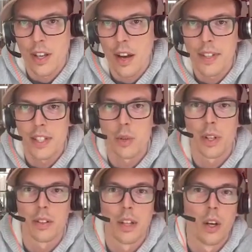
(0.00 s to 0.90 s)
Obviously,
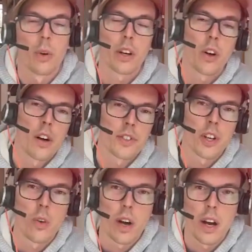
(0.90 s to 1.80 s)
when costs
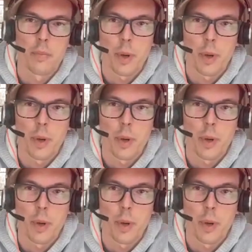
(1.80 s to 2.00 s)
go up